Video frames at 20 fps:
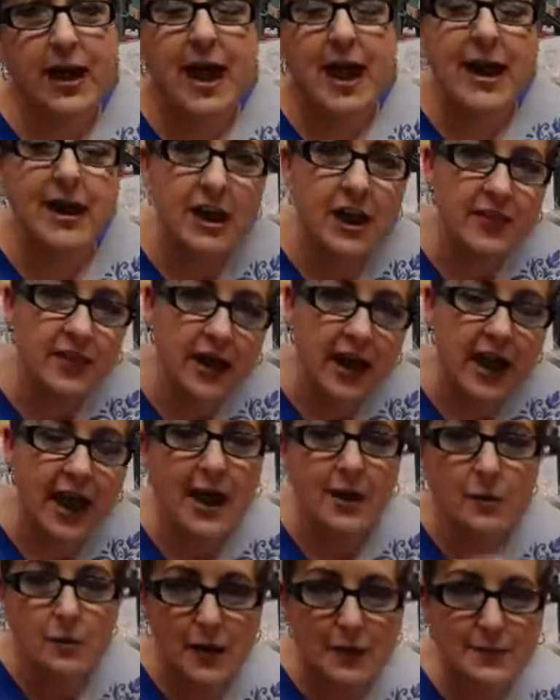I
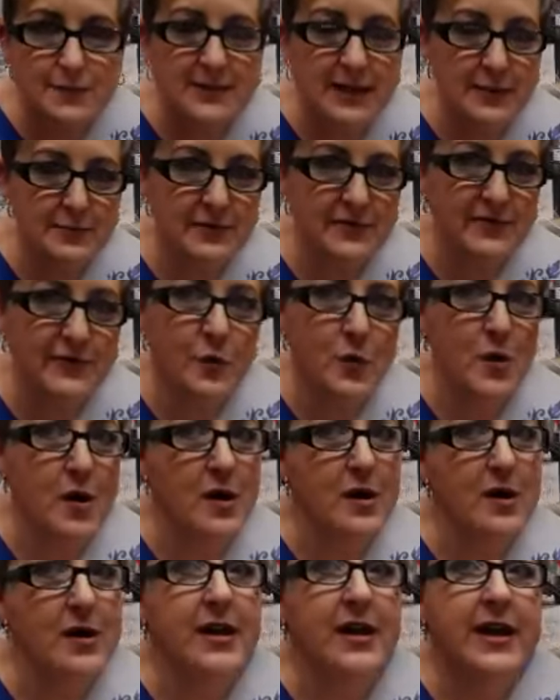had a website
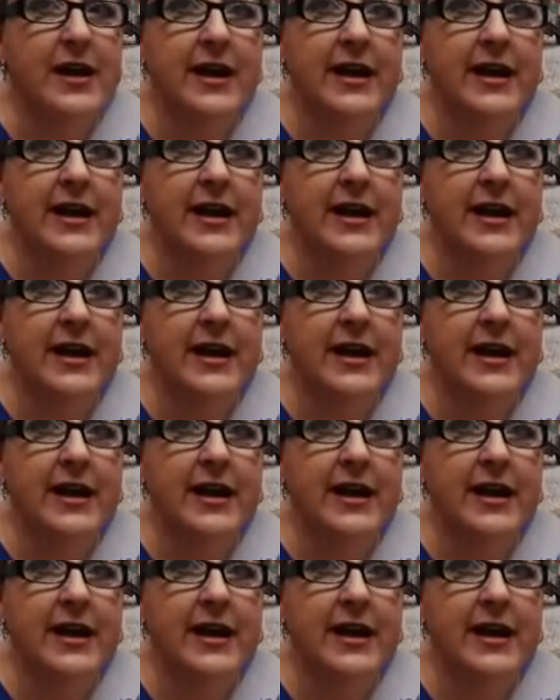before,